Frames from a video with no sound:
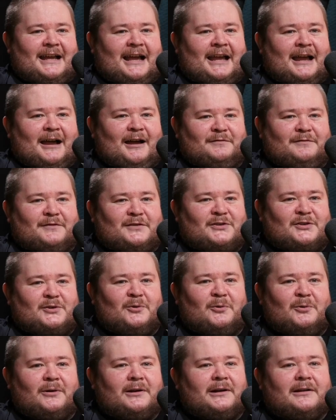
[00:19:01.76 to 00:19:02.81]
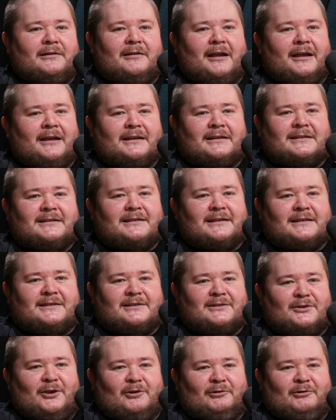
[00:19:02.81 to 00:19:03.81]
I have to score here, like this has